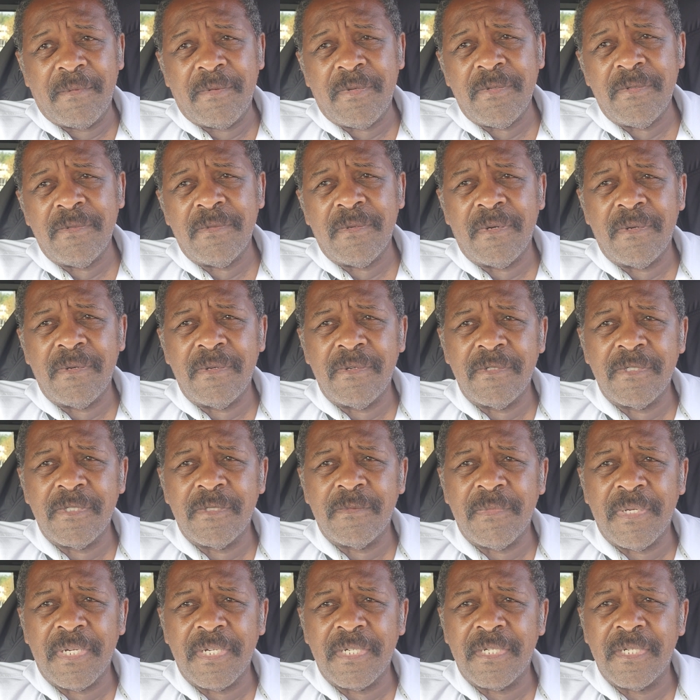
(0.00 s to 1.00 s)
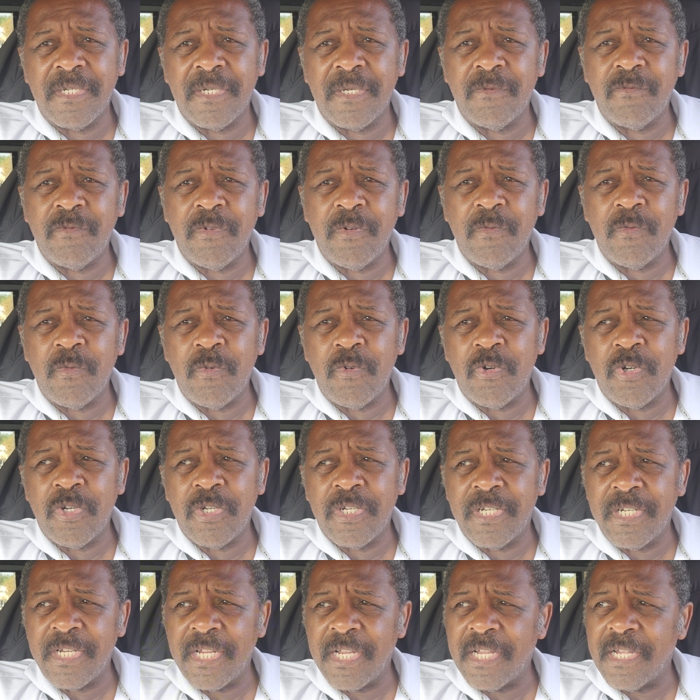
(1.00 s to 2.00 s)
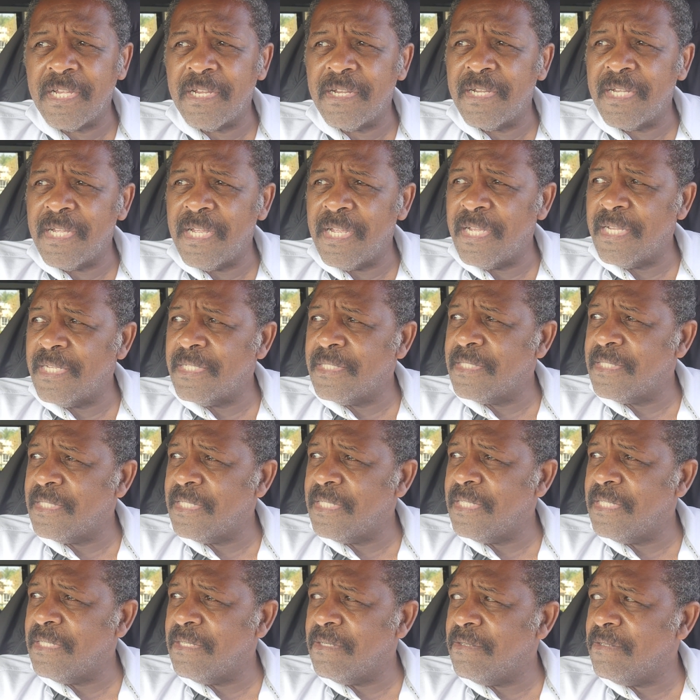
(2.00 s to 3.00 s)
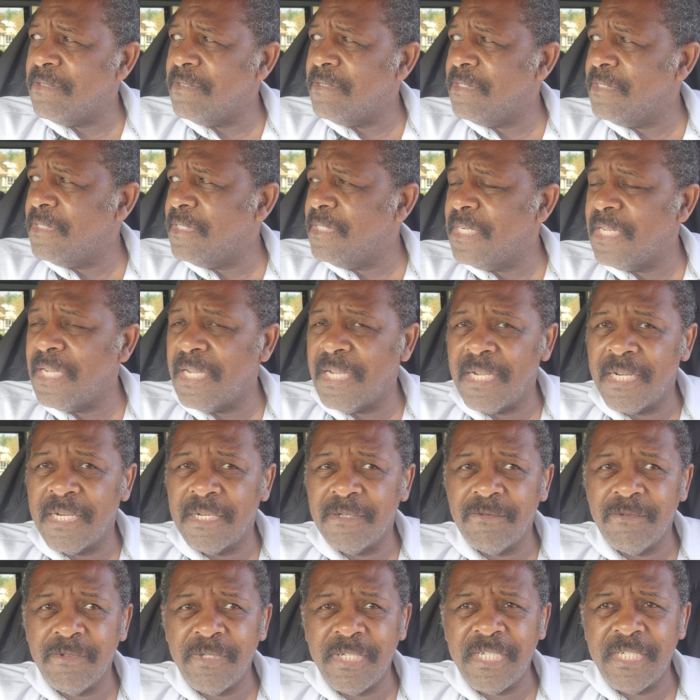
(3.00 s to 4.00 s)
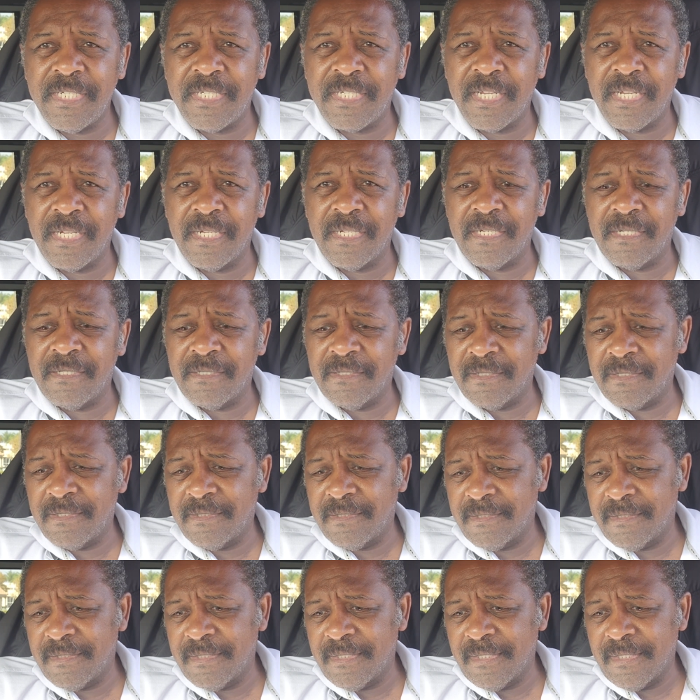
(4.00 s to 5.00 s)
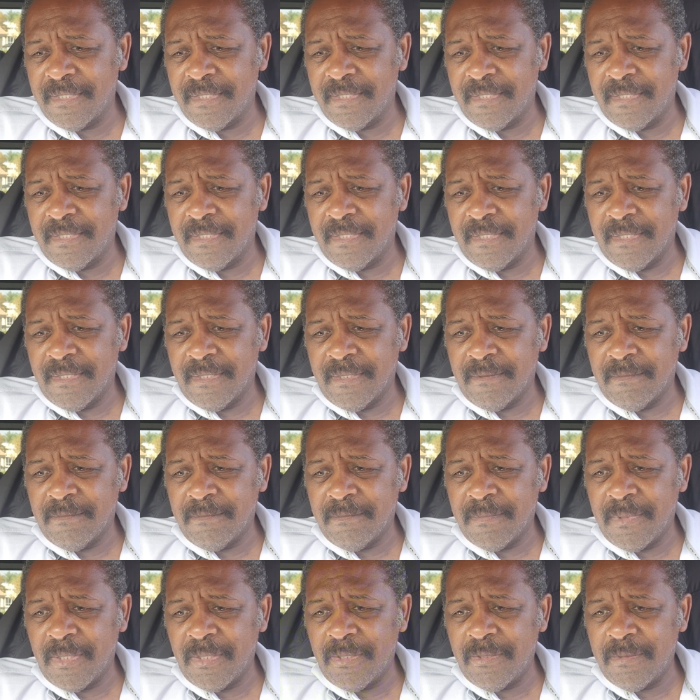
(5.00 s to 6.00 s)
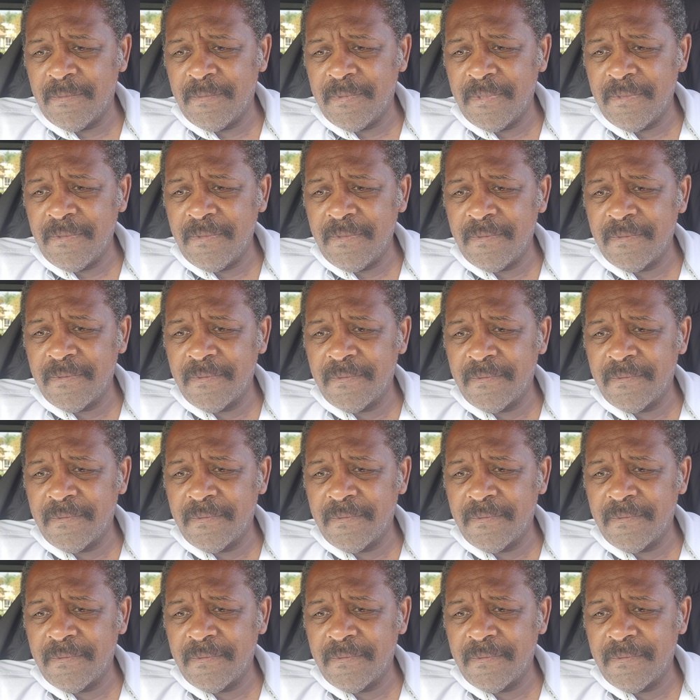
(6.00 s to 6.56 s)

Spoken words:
who owns Montgomery Ward now as the online retailer? Mobile?